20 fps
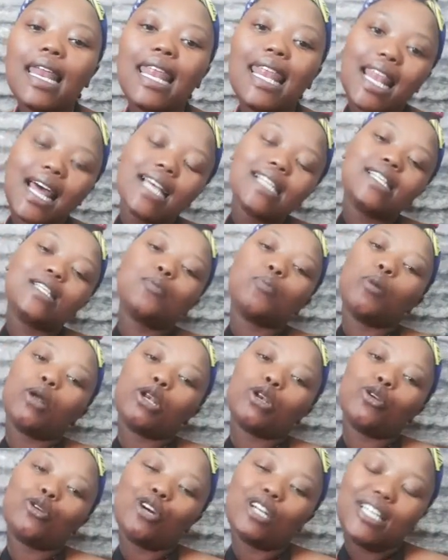Last
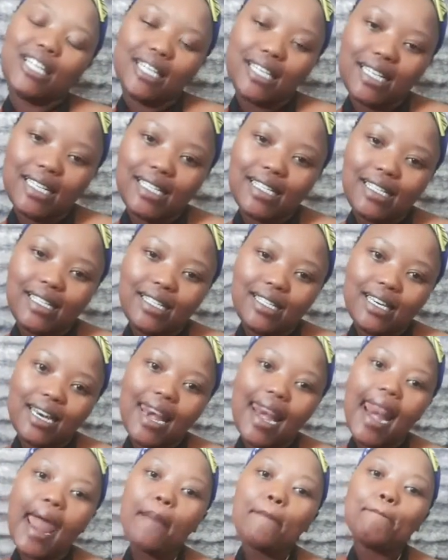but not least,
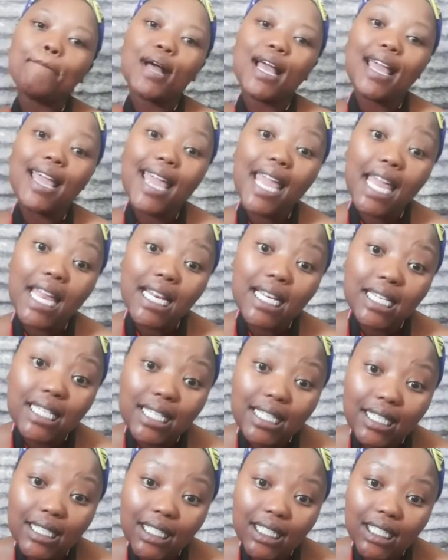number
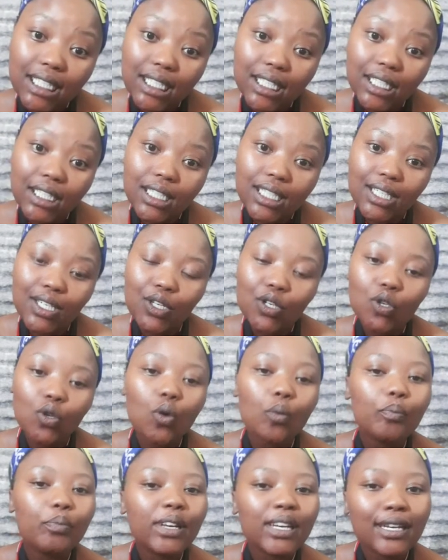eight,
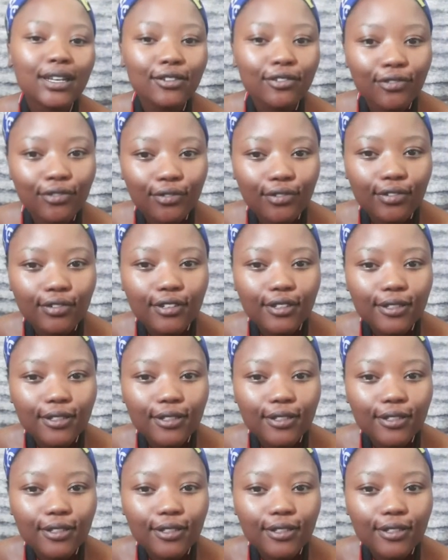your belief.